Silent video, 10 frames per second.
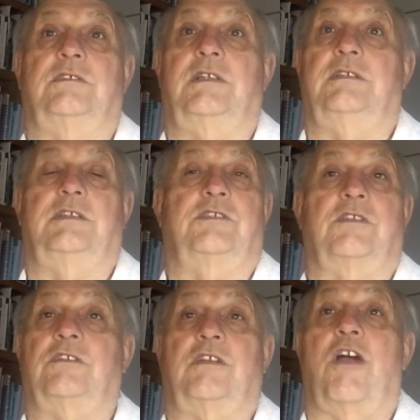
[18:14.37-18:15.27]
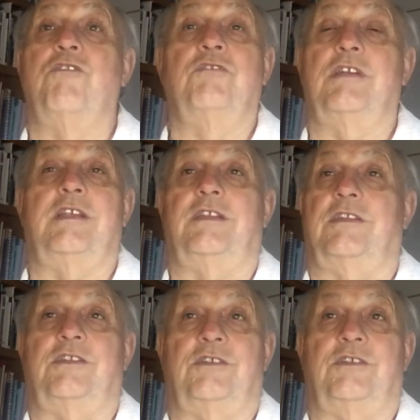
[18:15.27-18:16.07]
and it's not only the